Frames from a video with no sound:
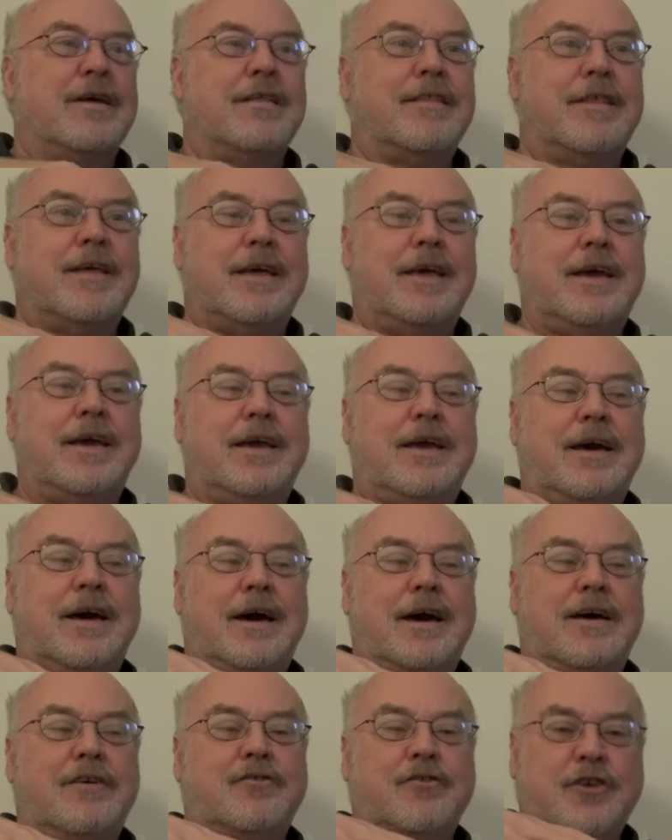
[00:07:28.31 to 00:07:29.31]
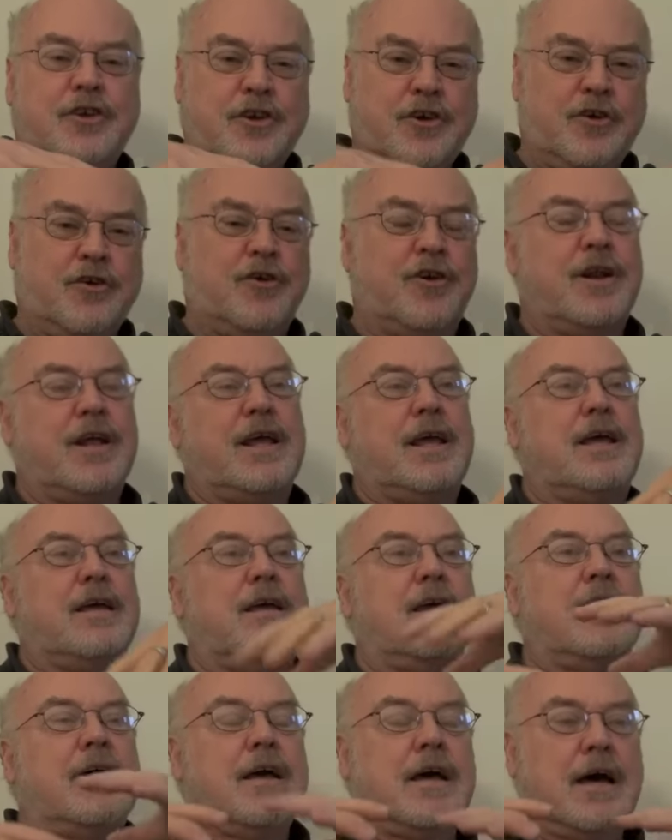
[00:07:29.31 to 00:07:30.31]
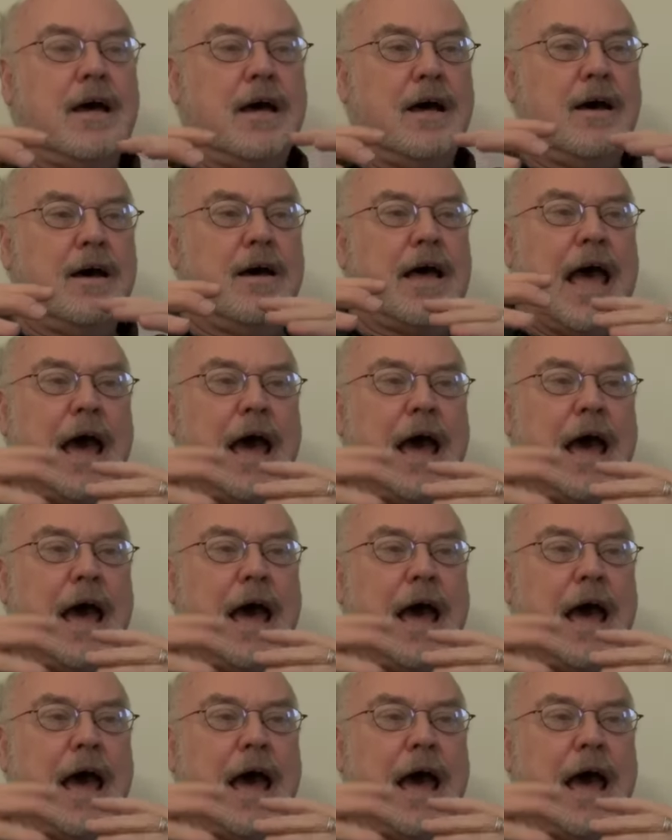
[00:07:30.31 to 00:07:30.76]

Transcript: the uh, security uh,